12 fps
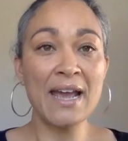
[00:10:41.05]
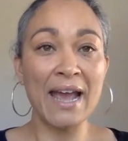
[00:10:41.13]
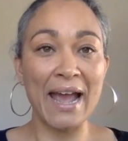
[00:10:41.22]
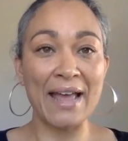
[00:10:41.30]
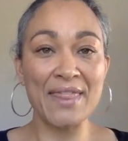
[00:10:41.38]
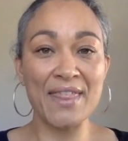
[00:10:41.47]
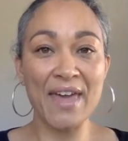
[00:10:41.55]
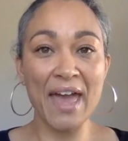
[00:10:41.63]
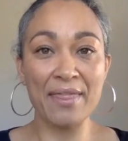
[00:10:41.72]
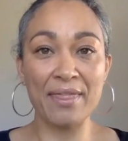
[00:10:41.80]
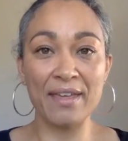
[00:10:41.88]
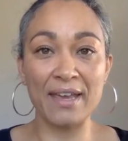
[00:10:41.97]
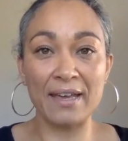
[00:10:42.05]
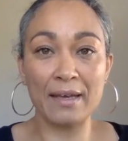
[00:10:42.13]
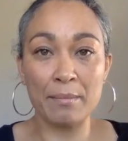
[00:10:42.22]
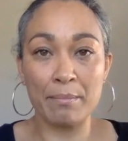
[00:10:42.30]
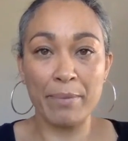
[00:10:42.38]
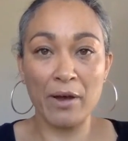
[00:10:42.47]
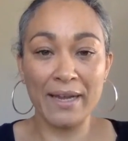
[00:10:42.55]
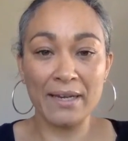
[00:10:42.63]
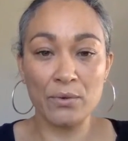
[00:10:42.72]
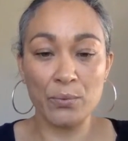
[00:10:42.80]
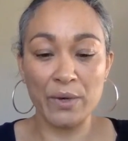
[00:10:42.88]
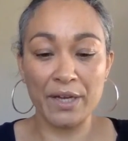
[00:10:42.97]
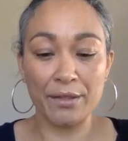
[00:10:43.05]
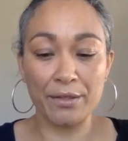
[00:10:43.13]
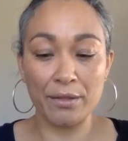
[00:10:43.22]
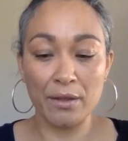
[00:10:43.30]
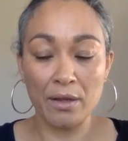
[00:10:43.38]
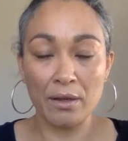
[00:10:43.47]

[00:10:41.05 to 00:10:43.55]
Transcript: And that there, combined with